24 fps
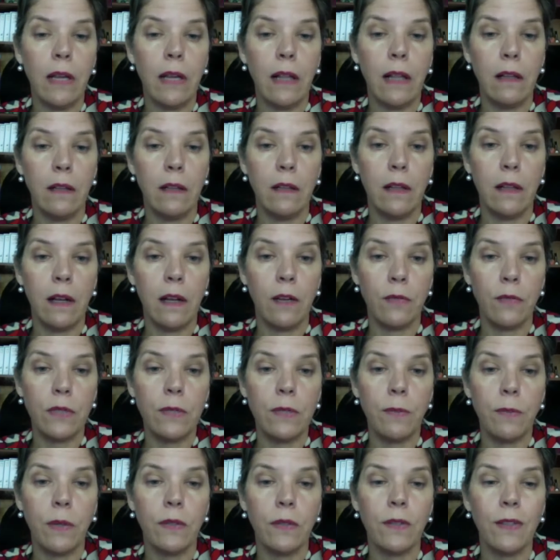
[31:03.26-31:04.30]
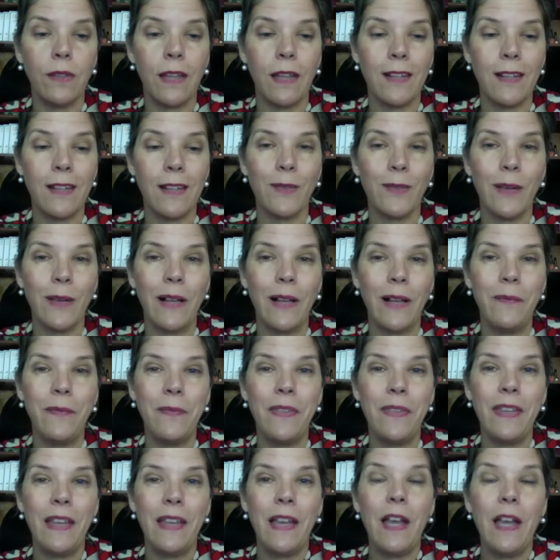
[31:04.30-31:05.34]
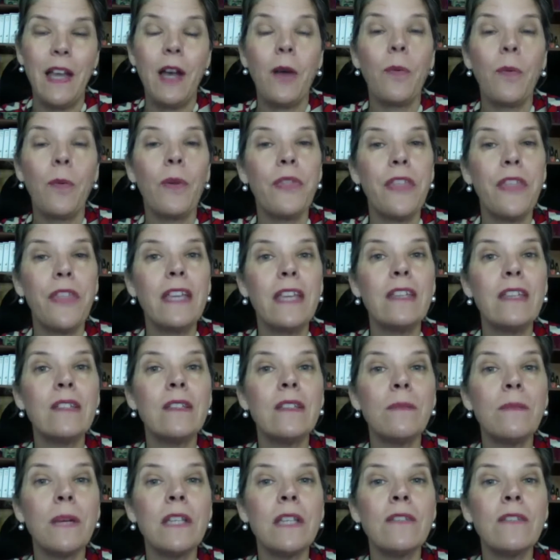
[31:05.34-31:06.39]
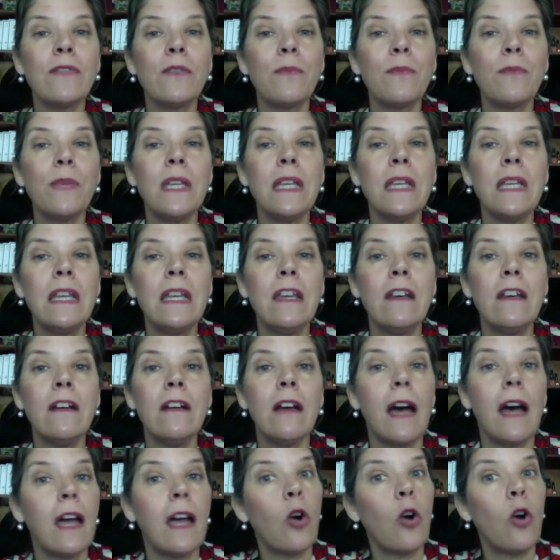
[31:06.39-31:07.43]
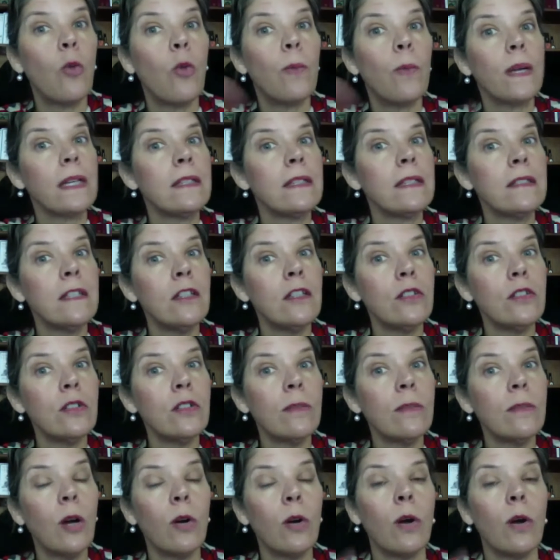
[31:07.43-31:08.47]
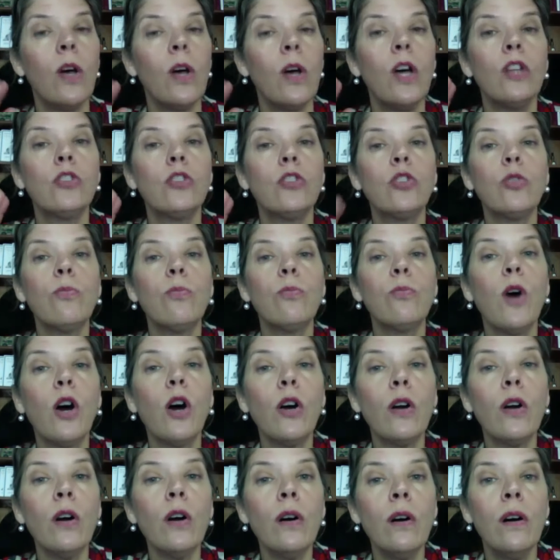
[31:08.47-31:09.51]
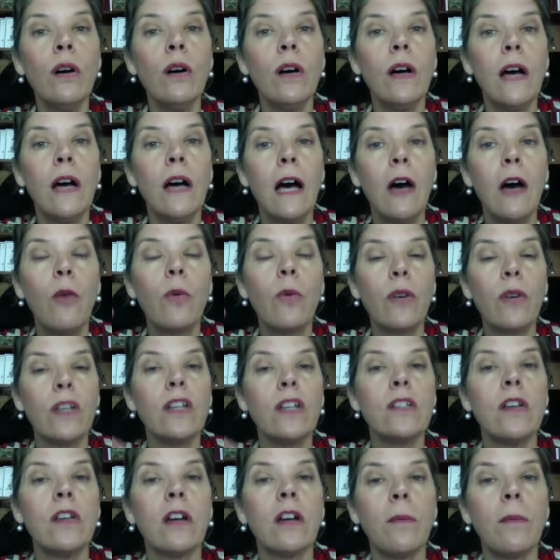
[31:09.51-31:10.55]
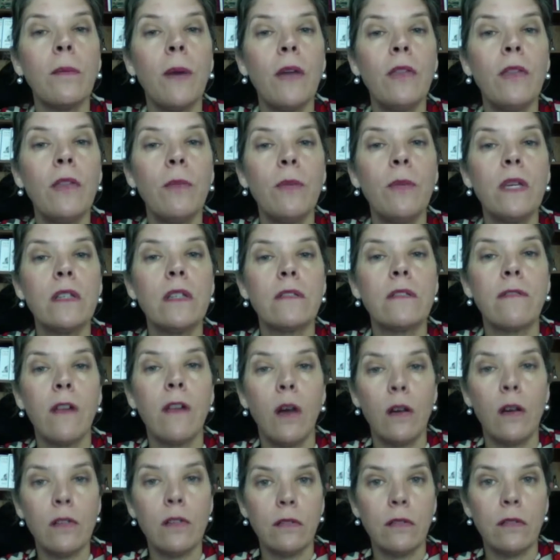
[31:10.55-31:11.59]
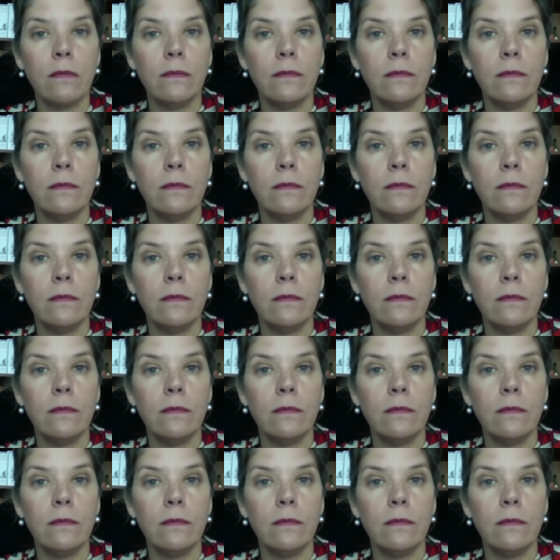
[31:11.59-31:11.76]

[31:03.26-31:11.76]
I'll respond to that as well. Well, thank you so much for being here. I hope I can see you tomorrow. Tomorrow, we're going to talk about the biggest flaws.